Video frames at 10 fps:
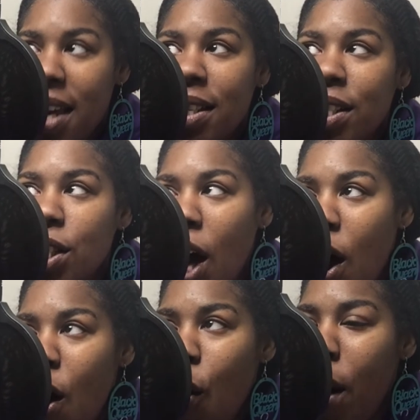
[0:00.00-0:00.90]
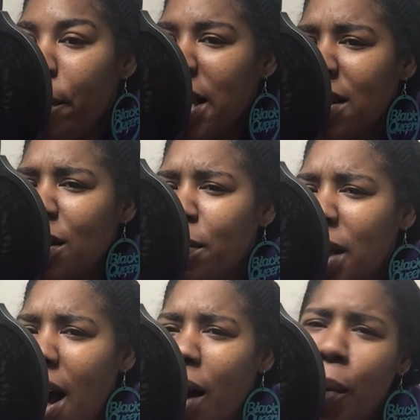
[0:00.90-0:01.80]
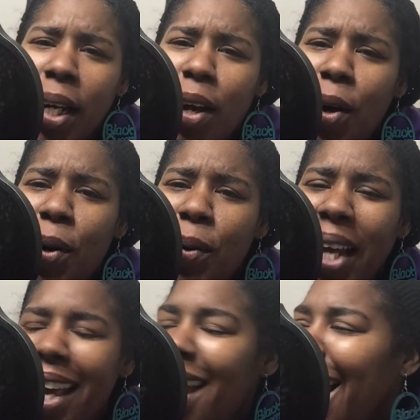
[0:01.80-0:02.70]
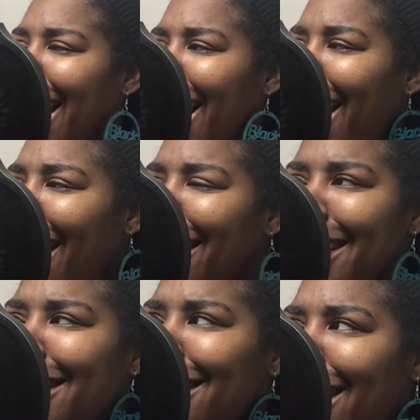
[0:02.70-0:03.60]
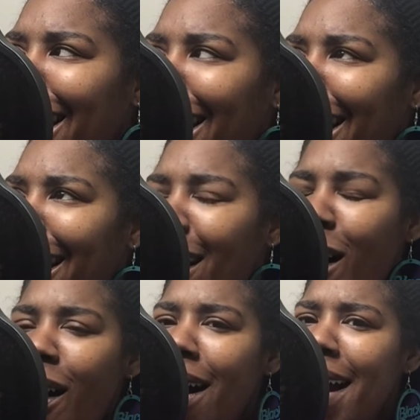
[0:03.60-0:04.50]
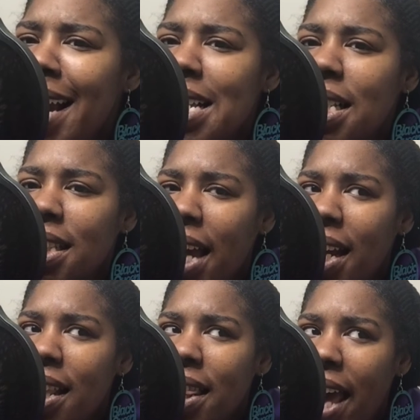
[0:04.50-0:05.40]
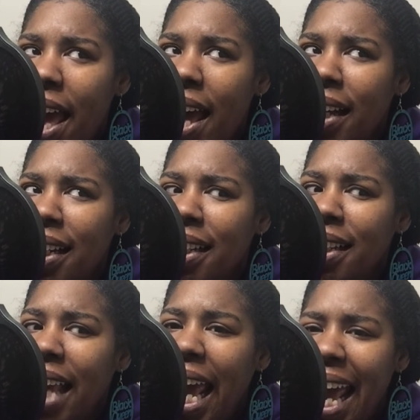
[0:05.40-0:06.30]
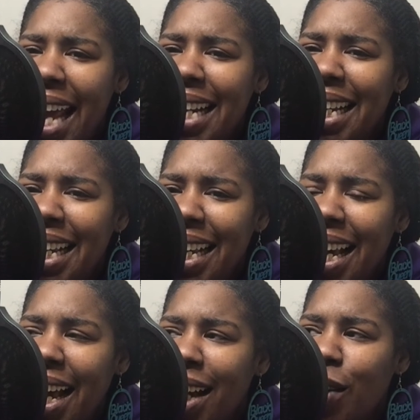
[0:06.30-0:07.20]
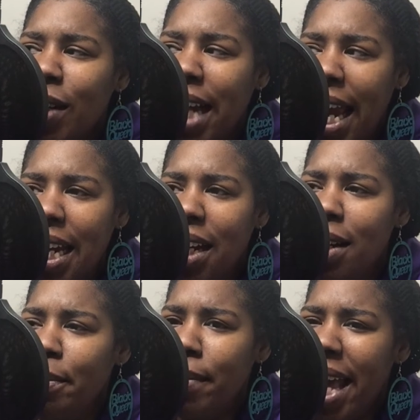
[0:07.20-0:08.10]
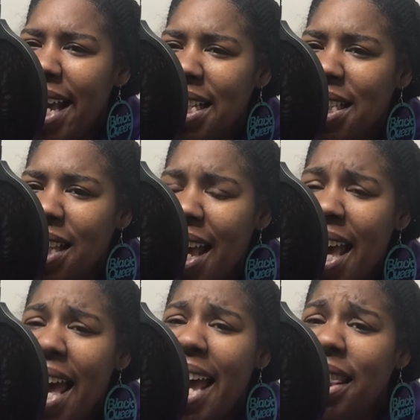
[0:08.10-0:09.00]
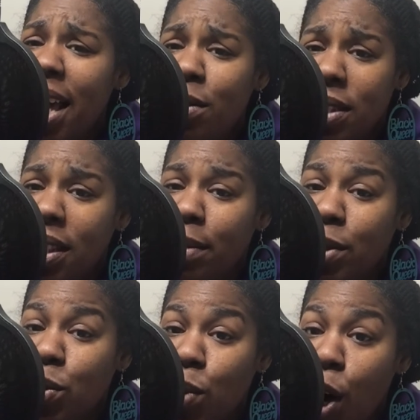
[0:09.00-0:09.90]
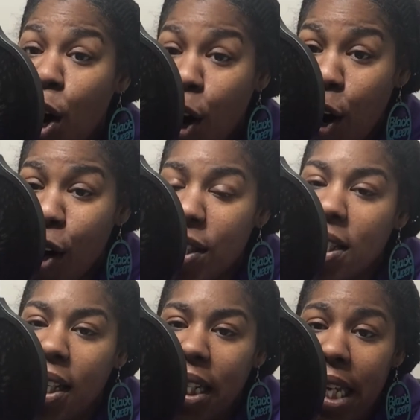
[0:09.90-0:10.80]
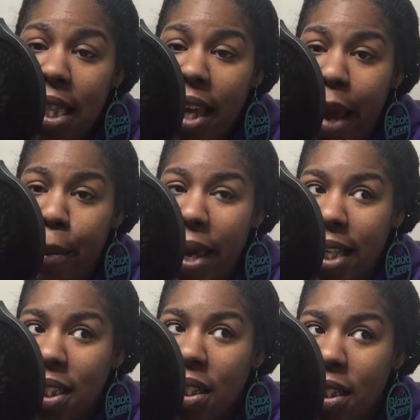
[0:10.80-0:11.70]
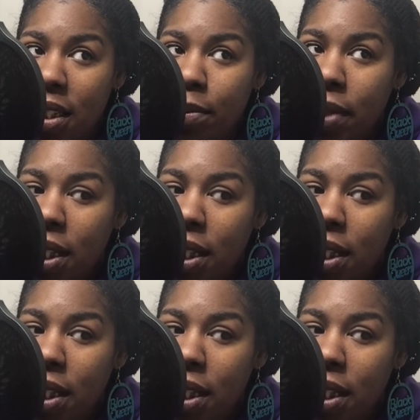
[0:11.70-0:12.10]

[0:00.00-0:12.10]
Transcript: So Mr. Block went on ahead and said, or he stated that Candy created a mess and that was up to her to clean that mess up.